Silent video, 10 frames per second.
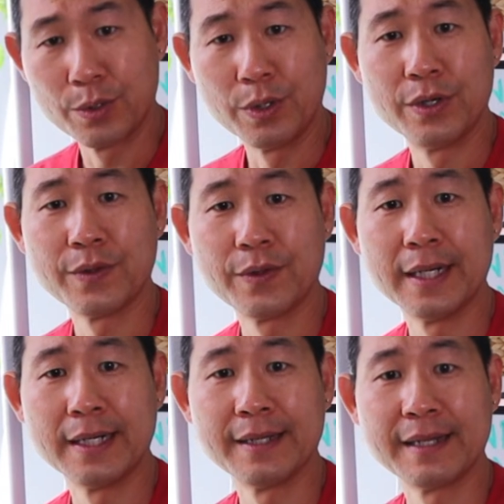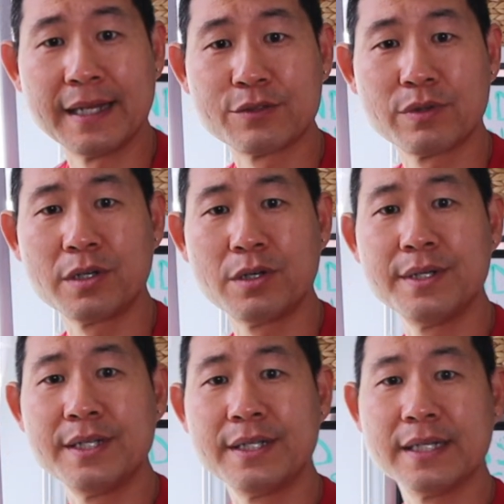that's what I'm growing.
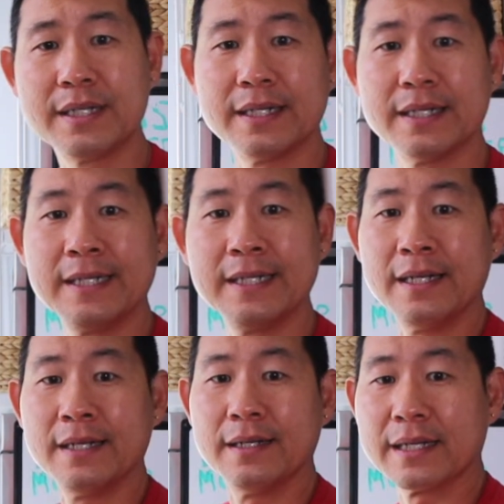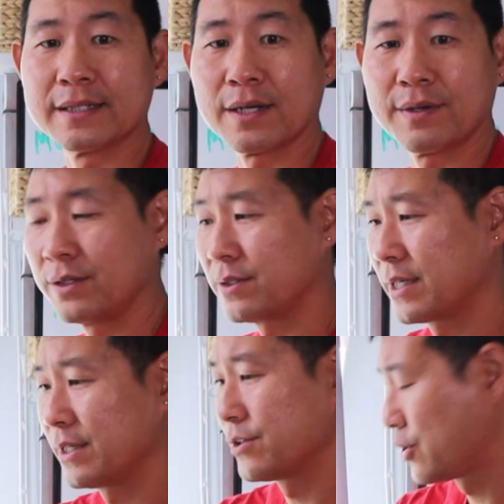That's how I get started
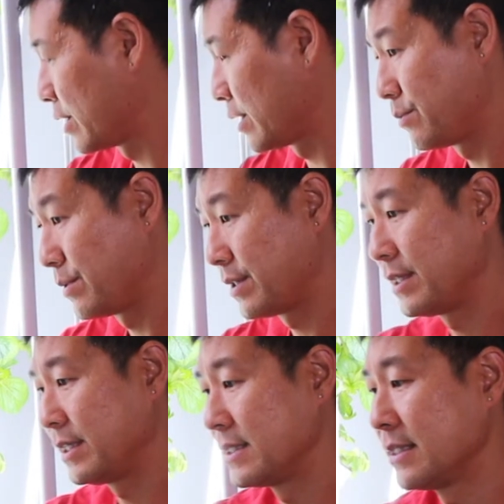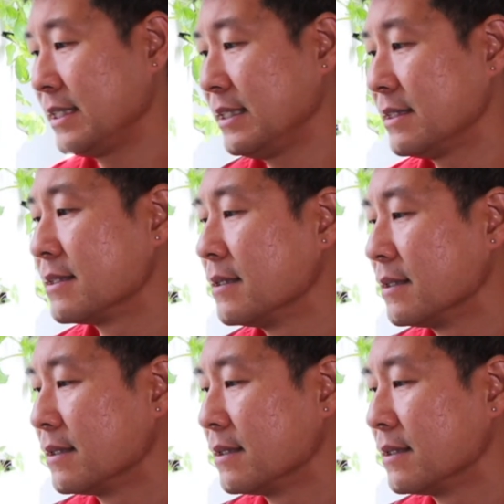with these seeds, okay?